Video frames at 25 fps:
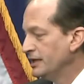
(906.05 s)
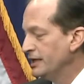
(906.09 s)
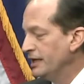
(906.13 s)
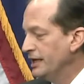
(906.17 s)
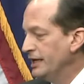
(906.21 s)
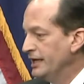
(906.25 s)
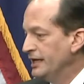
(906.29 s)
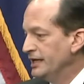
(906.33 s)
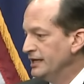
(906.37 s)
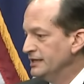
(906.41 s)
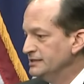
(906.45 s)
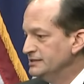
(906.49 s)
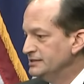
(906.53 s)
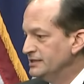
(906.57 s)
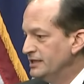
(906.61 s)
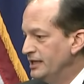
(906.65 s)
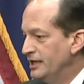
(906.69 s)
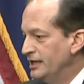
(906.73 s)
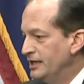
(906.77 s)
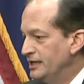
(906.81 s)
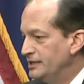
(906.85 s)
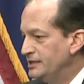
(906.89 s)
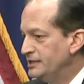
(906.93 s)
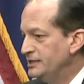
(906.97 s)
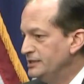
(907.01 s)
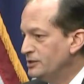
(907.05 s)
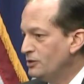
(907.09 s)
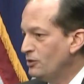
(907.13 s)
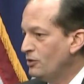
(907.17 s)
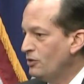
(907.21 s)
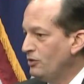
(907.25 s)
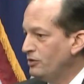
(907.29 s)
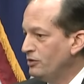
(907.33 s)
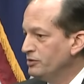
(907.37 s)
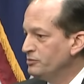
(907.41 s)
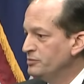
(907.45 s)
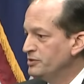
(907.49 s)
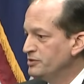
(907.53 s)
And he
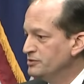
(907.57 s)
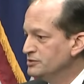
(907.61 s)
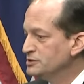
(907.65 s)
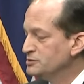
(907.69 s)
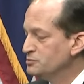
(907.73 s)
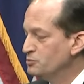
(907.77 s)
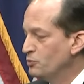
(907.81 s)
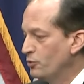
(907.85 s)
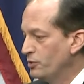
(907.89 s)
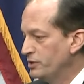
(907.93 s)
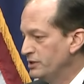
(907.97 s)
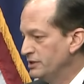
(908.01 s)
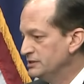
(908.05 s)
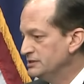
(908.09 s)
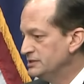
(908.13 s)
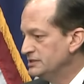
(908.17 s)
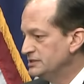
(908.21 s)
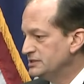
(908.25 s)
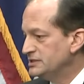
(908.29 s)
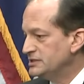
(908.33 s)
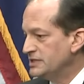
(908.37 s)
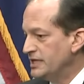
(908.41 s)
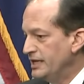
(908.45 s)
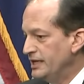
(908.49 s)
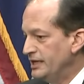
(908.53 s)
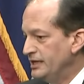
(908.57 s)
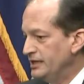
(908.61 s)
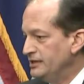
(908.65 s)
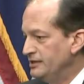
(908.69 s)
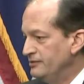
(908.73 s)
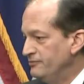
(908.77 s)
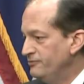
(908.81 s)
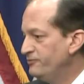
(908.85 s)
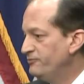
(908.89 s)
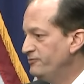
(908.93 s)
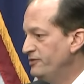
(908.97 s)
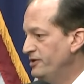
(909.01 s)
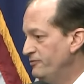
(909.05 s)
called me this morning to say,
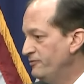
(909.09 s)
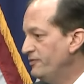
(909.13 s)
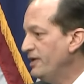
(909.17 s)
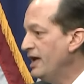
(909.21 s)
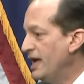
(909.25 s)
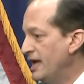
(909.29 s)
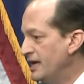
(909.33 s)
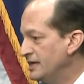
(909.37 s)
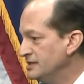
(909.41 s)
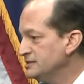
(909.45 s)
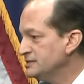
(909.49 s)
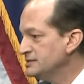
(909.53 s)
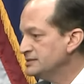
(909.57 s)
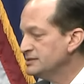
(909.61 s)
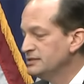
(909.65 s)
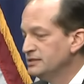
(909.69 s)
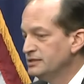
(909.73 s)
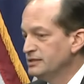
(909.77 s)
if asked,